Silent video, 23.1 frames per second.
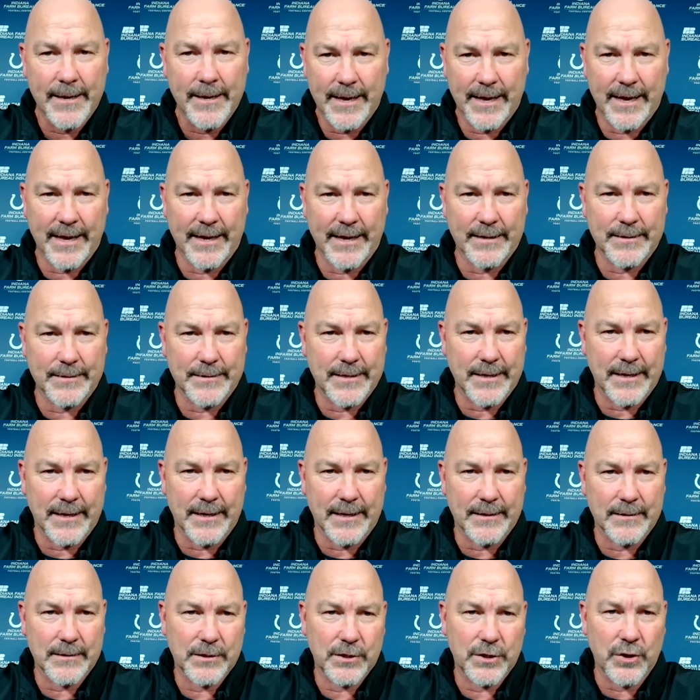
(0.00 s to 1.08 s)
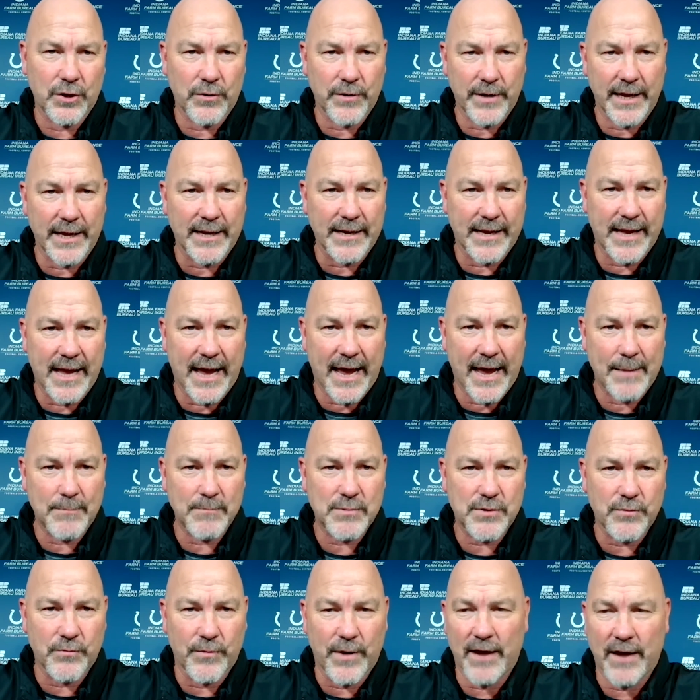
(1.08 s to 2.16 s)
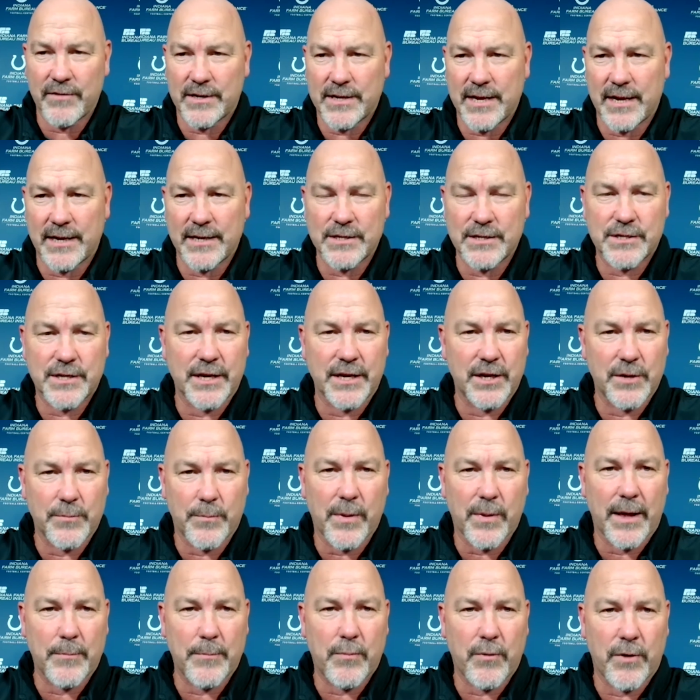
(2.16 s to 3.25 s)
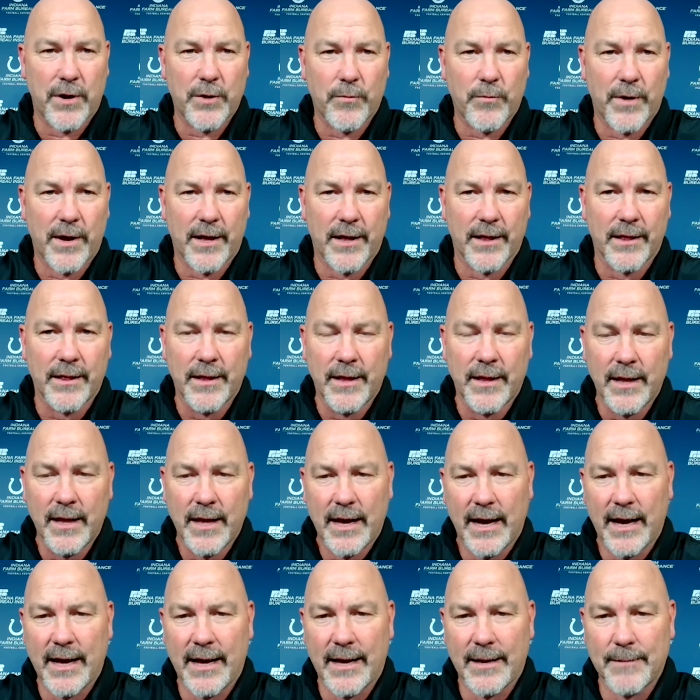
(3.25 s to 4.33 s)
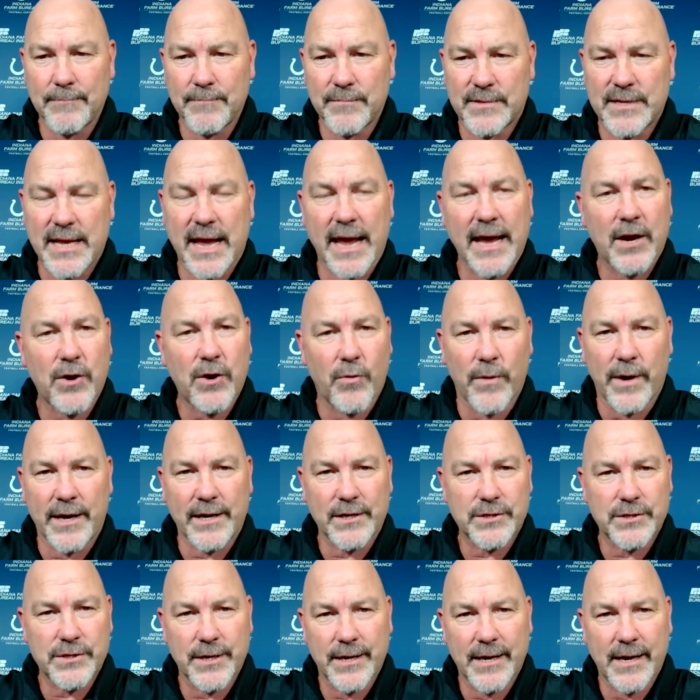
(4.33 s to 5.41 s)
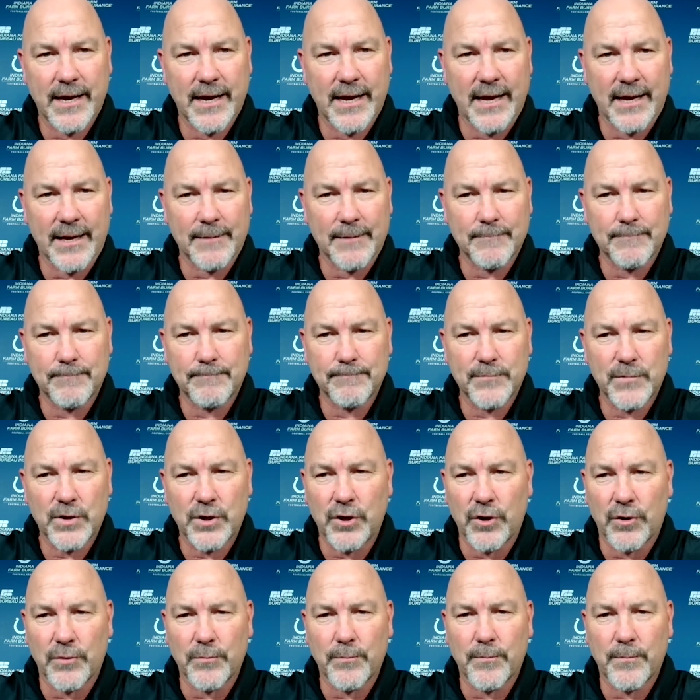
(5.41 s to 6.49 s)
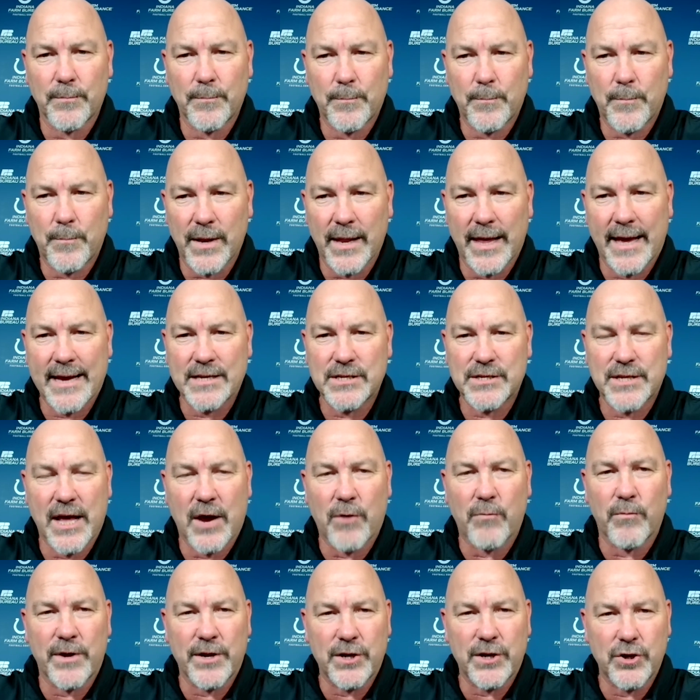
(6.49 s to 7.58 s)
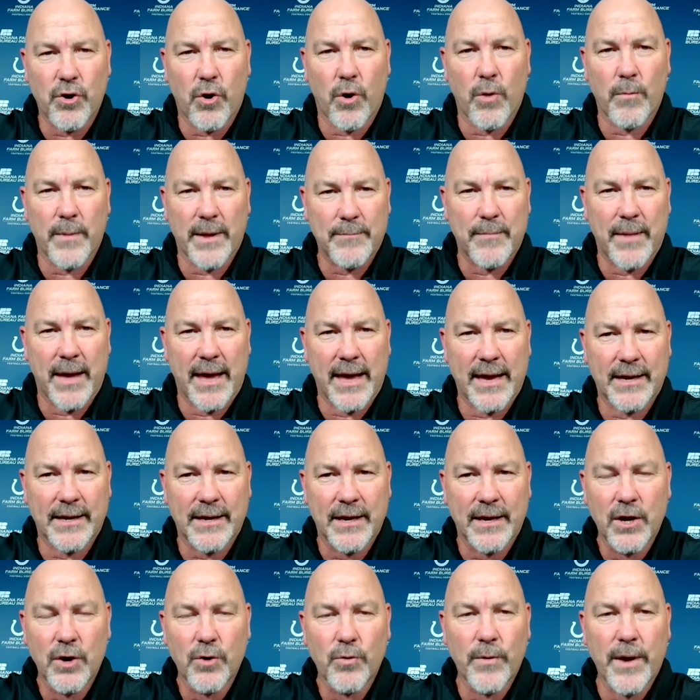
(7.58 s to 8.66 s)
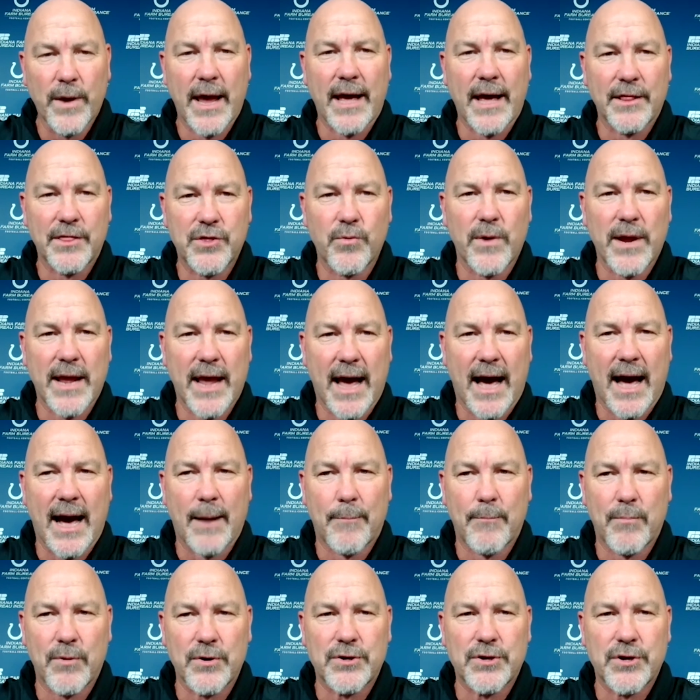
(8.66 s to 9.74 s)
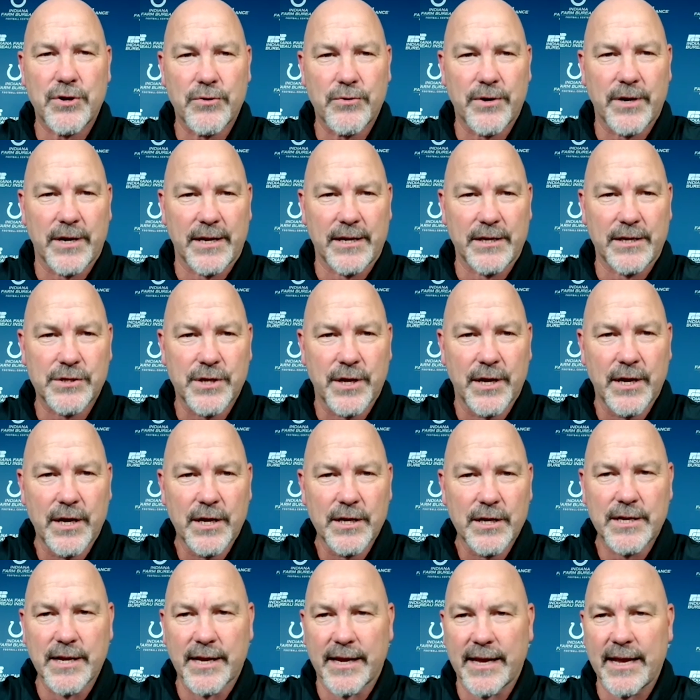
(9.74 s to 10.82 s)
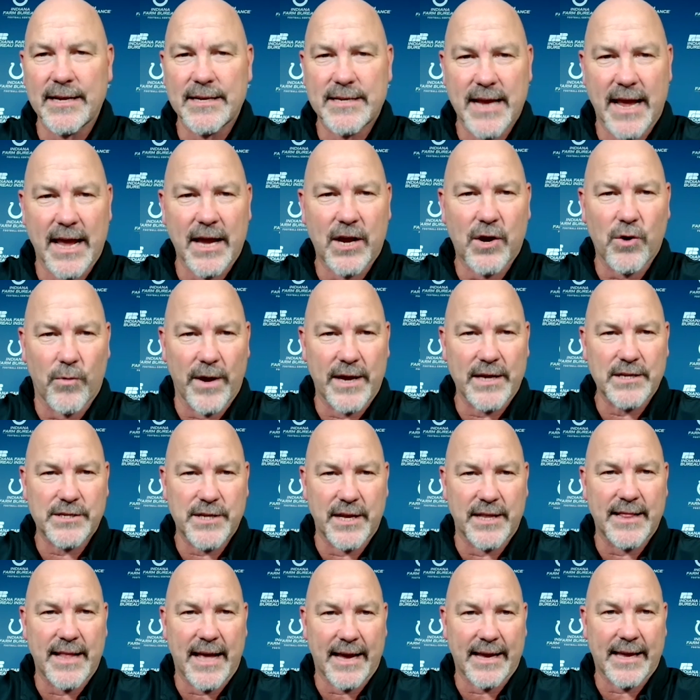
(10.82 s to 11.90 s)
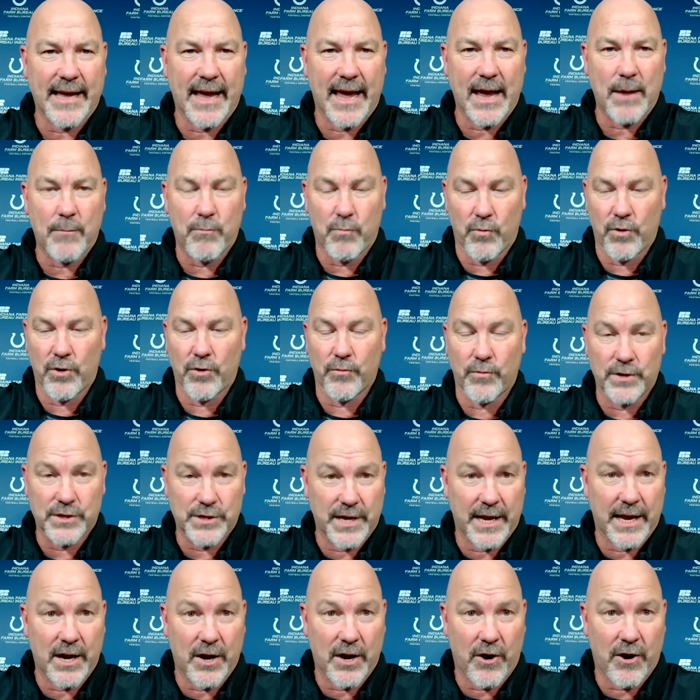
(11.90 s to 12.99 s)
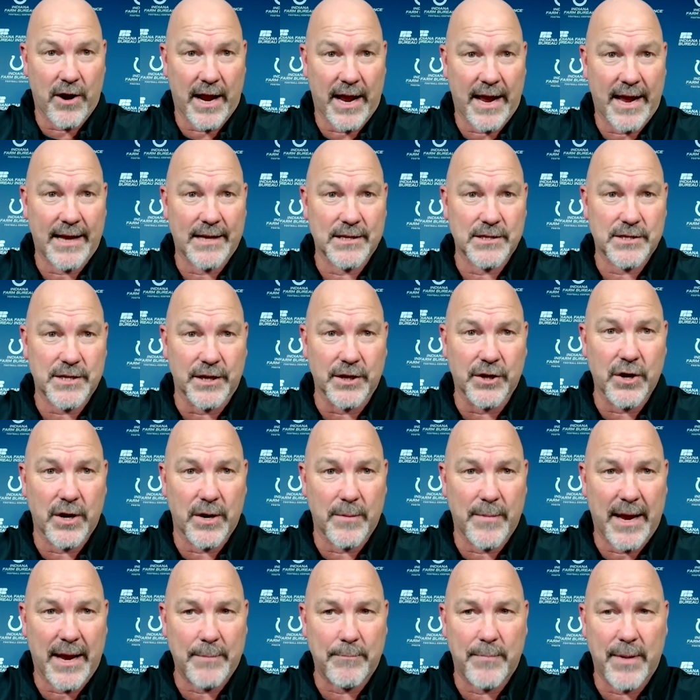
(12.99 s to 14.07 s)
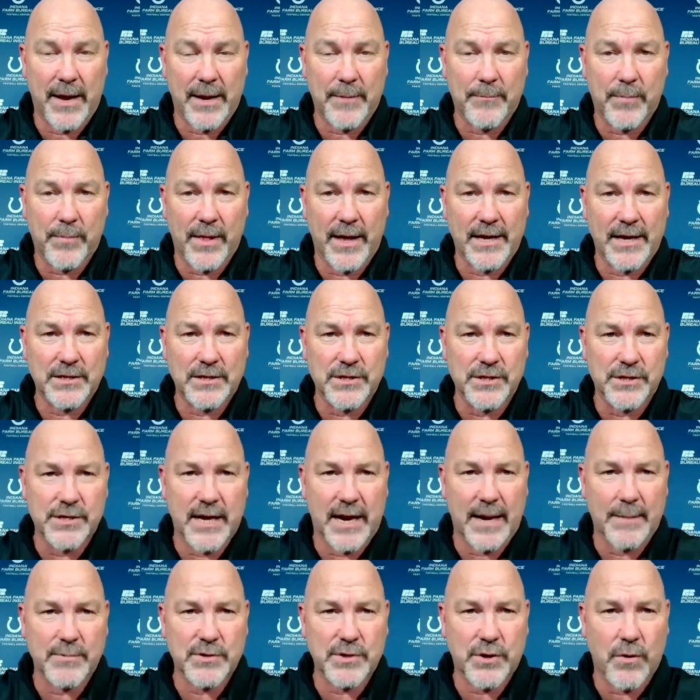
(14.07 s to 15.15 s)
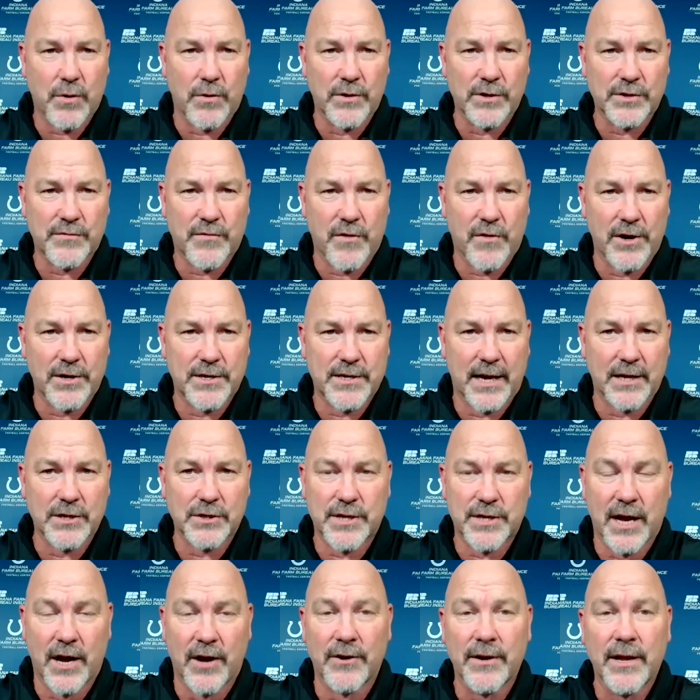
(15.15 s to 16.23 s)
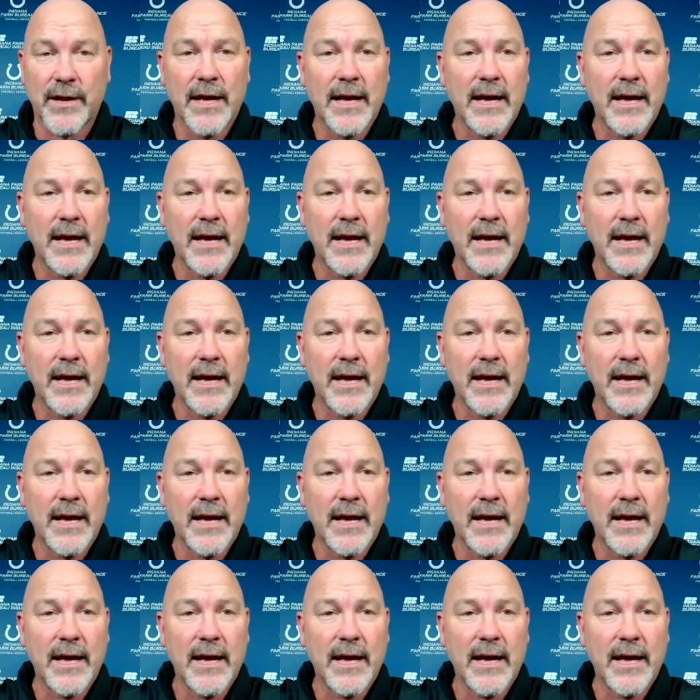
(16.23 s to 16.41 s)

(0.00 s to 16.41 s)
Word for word: and, uh, you know, in games, we have a tendency to play pretty well. Uh, takeaways, uh, you know, plays that we normally make, we had three opportunities to get takeaways in that game where it was in our hands and could have made big plays and set up scores for our touchdown.